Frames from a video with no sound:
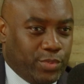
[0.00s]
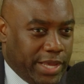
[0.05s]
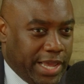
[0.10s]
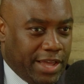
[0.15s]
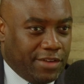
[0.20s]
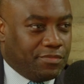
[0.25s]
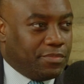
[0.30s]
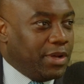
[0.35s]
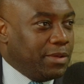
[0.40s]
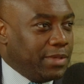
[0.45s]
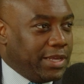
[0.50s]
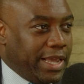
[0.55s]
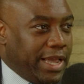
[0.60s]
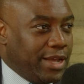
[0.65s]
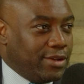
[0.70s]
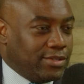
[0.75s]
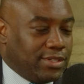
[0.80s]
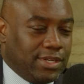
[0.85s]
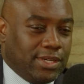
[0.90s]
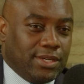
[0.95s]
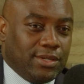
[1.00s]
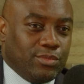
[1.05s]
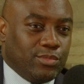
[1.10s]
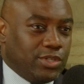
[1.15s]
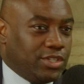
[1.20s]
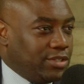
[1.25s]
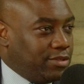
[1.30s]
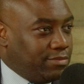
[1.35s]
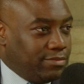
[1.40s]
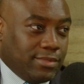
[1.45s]
we have public housing,
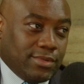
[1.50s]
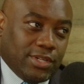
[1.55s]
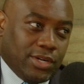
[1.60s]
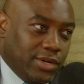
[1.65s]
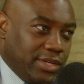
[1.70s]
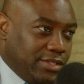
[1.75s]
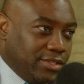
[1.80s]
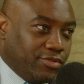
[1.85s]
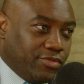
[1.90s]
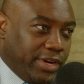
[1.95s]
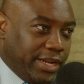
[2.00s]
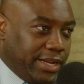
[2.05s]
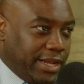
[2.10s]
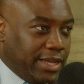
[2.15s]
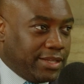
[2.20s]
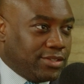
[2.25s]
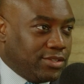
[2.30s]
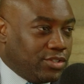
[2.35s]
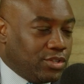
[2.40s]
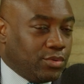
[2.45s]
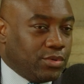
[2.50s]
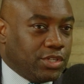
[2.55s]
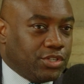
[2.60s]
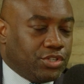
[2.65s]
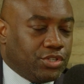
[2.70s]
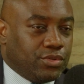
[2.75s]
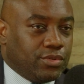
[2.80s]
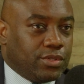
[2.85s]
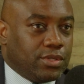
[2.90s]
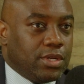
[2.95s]
which you know, isn't great, has its own
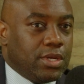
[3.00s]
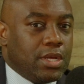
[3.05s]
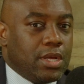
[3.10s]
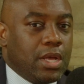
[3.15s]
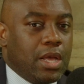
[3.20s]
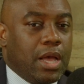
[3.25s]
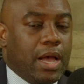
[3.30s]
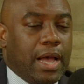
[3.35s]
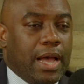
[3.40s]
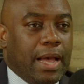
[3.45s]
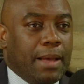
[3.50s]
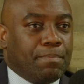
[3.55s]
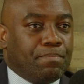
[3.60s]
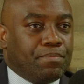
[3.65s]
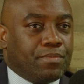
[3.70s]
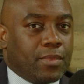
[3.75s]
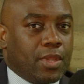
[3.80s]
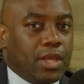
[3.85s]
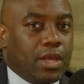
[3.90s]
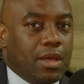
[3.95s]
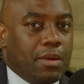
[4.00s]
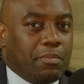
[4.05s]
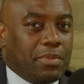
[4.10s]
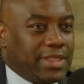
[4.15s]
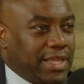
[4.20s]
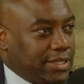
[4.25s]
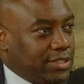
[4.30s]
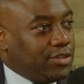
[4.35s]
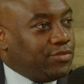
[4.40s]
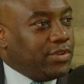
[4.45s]
issues. Um, but
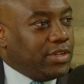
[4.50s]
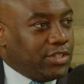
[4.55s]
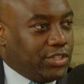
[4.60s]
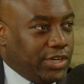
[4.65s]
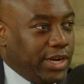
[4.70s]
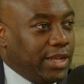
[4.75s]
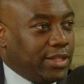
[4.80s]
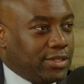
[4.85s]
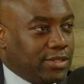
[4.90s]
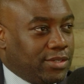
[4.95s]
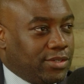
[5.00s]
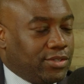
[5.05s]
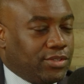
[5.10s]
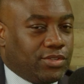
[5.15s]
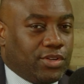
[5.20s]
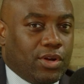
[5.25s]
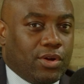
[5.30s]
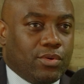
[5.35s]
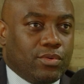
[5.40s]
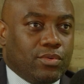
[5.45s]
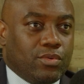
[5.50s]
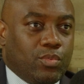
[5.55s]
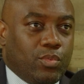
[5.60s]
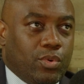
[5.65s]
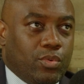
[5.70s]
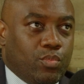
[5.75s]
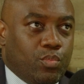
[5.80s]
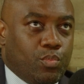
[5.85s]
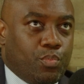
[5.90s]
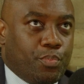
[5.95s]
that's a real challenge. So
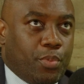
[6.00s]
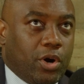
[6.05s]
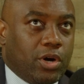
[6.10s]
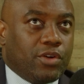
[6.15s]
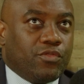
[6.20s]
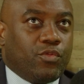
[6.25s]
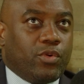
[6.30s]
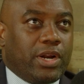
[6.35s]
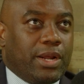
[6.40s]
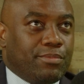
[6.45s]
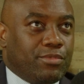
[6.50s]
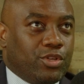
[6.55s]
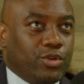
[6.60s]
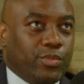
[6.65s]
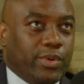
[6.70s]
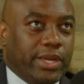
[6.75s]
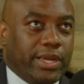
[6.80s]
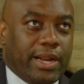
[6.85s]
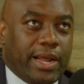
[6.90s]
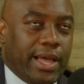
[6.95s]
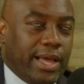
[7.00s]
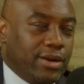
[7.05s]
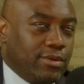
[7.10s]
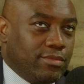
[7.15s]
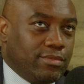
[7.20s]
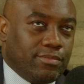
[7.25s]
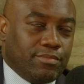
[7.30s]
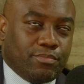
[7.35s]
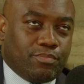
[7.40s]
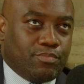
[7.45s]
mm-hmm. part of what I'm doing, and I
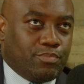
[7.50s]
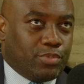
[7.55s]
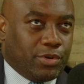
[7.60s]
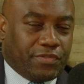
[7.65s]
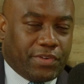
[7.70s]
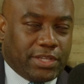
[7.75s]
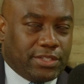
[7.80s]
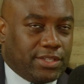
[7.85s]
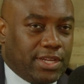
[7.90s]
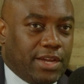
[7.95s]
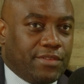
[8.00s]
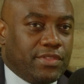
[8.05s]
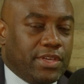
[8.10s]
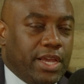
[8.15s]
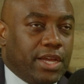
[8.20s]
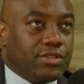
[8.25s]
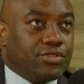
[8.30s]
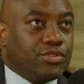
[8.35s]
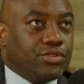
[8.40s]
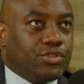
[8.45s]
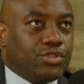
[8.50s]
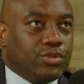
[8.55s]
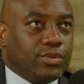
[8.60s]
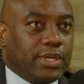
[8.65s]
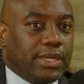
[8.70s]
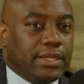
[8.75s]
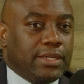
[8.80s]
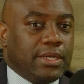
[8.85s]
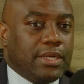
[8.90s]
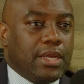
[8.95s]
don't profess to have the answer to
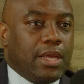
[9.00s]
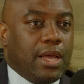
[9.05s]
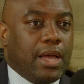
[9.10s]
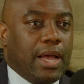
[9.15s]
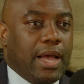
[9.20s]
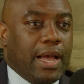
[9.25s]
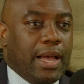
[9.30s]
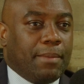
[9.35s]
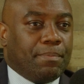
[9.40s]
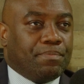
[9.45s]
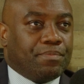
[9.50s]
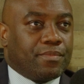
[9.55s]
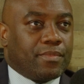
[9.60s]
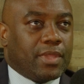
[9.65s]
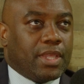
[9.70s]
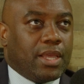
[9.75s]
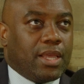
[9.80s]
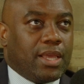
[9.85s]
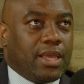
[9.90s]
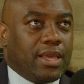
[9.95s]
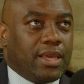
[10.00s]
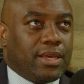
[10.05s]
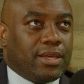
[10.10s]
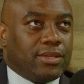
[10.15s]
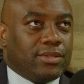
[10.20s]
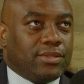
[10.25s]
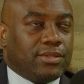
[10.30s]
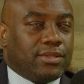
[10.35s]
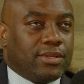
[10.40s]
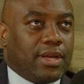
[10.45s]
it, um,
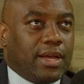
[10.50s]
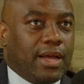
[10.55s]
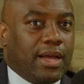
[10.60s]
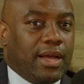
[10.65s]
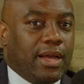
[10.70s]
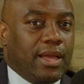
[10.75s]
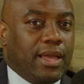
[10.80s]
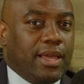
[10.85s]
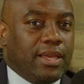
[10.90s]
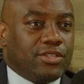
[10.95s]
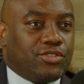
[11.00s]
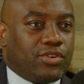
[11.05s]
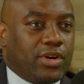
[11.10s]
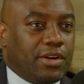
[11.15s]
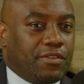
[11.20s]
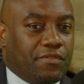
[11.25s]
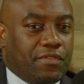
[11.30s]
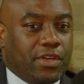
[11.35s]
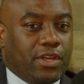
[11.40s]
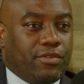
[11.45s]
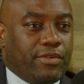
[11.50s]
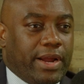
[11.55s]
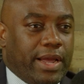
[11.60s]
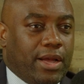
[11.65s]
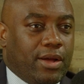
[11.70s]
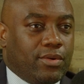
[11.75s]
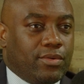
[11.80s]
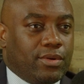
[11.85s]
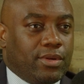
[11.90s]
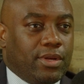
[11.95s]
is uh, is trying to figure
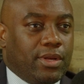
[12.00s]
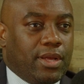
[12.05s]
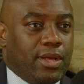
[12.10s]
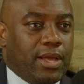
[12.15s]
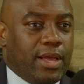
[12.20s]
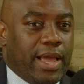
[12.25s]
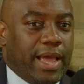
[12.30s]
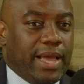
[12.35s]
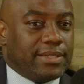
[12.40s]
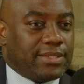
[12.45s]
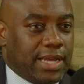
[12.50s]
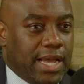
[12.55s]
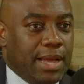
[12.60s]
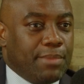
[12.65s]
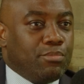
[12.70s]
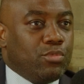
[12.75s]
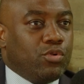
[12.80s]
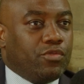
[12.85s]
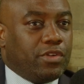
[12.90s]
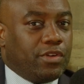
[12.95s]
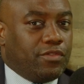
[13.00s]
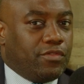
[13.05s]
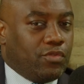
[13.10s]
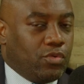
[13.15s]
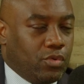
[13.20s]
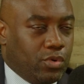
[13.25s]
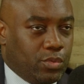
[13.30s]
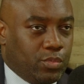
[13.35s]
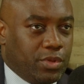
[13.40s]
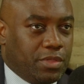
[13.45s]
out as I'm moving
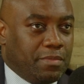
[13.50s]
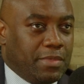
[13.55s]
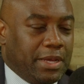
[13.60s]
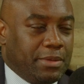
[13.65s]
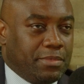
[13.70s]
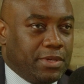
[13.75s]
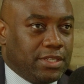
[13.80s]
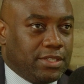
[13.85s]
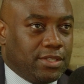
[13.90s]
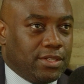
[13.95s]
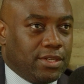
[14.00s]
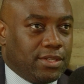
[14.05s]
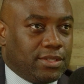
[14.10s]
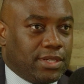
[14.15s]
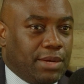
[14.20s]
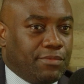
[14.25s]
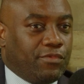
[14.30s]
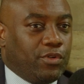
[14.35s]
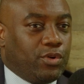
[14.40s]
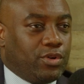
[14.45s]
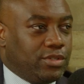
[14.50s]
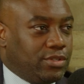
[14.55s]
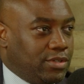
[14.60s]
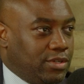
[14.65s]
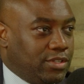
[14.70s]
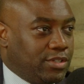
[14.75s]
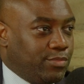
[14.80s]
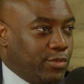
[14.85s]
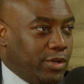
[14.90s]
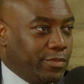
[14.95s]
forward with my business, I'm focused on
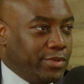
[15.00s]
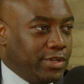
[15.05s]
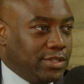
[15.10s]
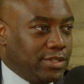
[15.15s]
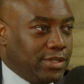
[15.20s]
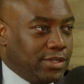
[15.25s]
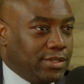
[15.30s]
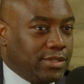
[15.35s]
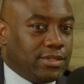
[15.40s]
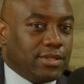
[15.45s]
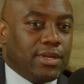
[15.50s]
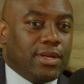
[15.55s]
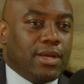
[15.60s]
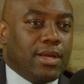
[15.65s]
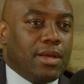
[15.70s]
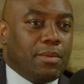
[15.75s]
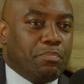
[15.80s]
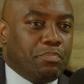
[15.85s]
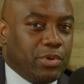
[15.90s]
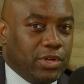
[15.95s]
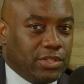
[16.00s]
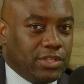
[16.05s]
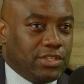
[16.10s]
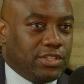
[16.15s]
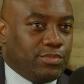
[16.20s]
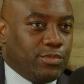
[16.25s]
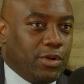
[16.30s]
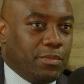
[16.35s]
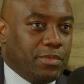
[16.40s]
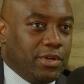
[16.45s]
small buildings. Building
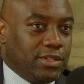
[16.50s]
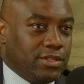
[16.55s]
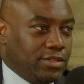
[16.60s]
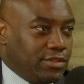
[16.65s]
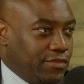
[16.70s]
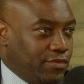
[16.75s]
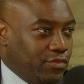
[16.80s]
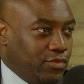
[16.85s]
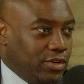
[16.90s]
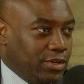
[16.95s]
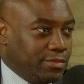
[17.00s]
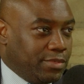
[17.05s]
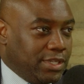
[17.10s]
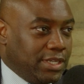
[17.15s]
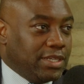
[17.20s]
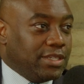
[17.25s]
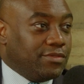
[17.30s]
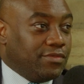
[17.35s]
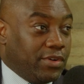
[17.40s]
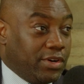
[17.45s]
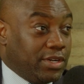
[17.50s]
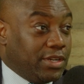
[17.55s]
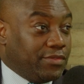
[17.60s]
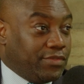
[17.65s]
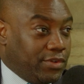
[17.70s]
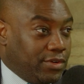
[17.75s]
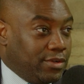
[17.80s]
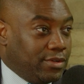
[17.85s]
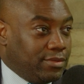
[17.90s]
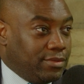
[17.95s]
small buildings affordably is very
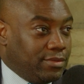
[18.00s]
difficult.